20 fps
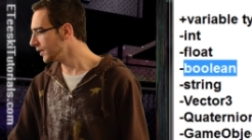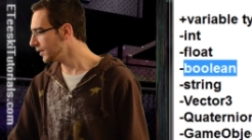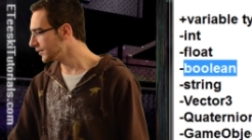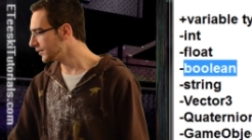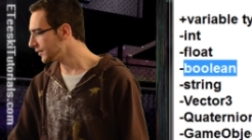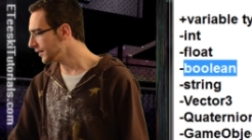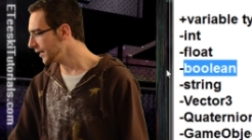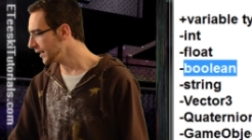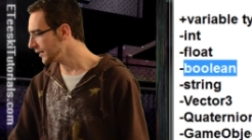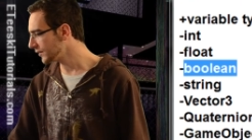
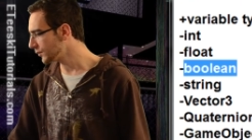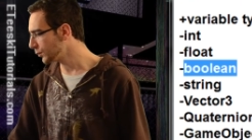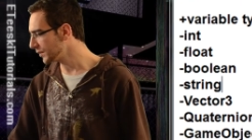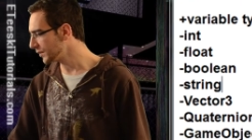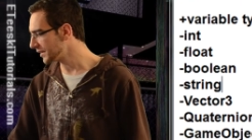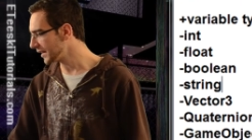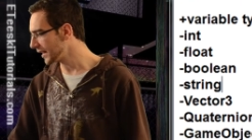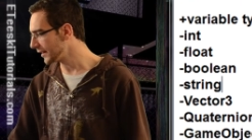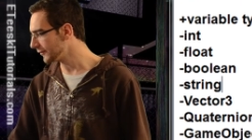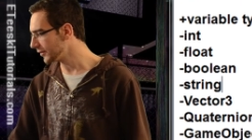So that is
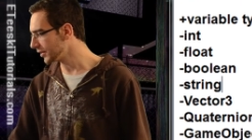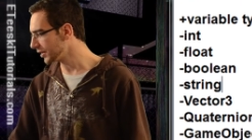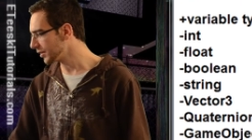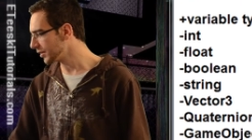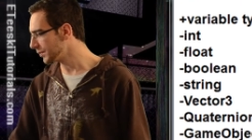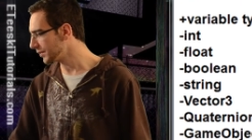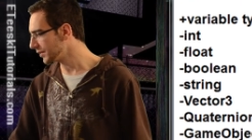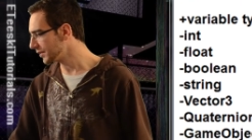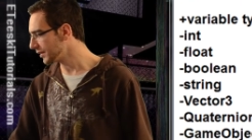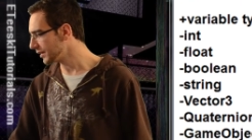what that
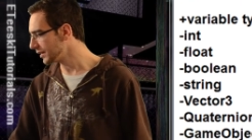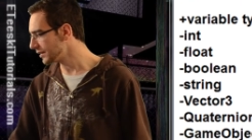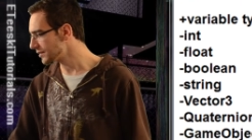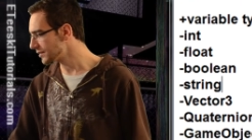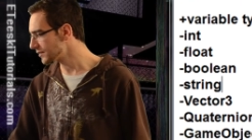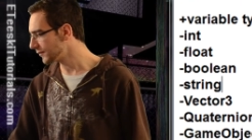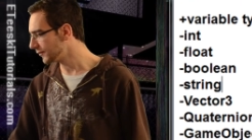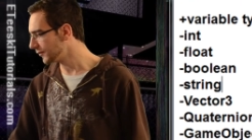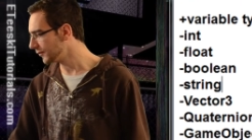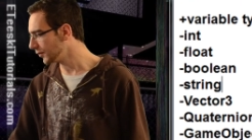variable
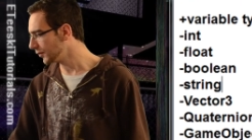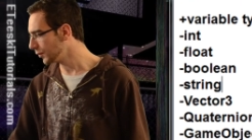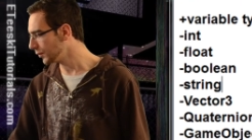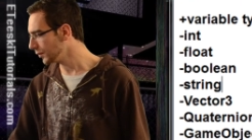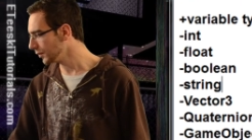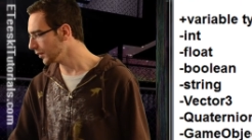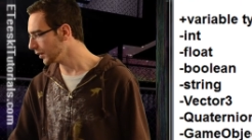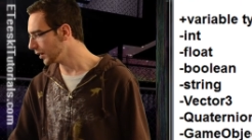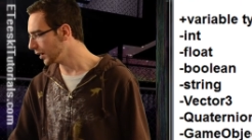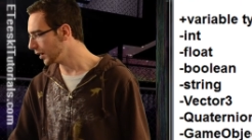is
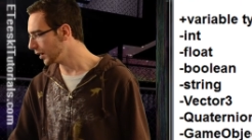for.